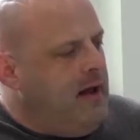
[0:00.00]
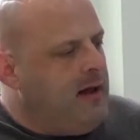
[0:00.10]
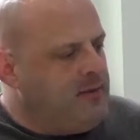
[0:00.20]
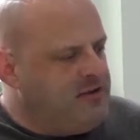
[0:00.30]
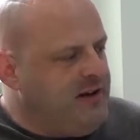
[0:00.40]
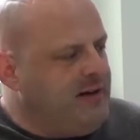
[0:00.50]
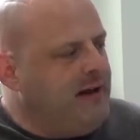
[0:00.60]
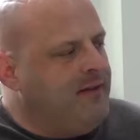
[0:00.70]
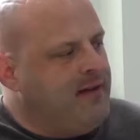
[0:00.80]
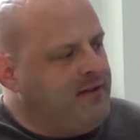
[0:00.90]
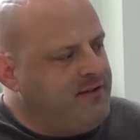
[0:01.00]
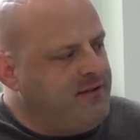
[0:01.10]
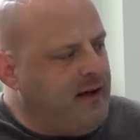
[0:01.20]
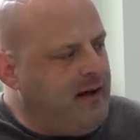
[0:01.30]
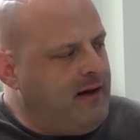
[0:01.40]
a machine like
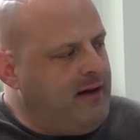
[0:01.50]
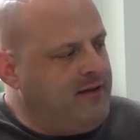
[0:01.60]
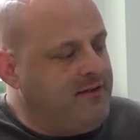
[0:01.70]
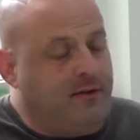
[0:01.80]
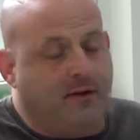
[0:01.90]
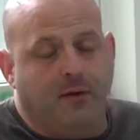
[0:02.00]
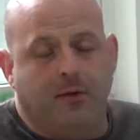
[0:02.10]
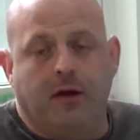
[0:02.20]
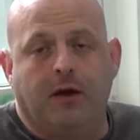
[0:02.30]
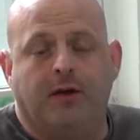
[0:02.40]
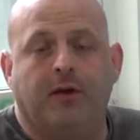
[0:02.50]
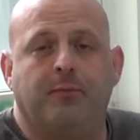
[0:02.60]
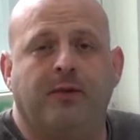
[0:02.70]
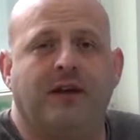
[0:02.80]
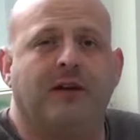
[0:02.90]
this is it
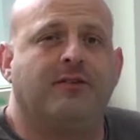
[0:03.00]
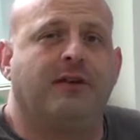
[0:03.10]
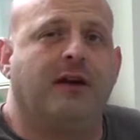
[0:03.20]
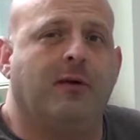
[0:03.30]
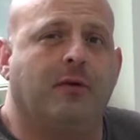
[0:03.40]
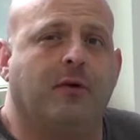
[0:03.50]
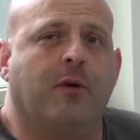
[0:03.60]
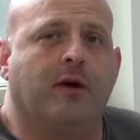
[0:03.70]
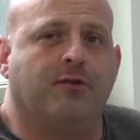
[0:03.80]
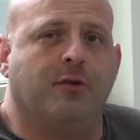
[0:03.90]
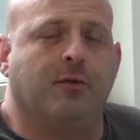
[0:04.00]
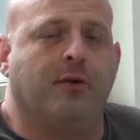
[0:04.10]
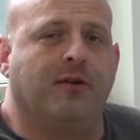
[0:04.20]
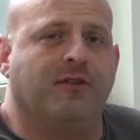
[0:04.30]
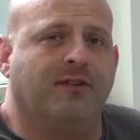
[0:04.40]
could potentially double or quadruple
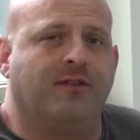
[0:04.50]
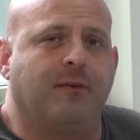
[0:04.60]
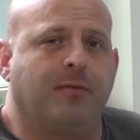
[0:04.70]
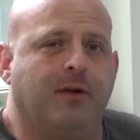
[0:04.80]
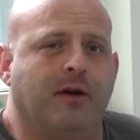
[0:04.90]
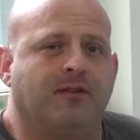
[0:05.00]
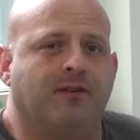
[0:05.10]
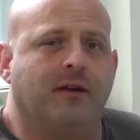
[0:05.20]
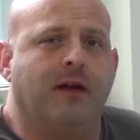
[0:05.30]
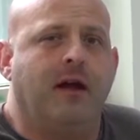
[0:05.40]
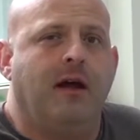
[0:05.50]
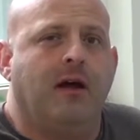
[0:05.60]
your existing production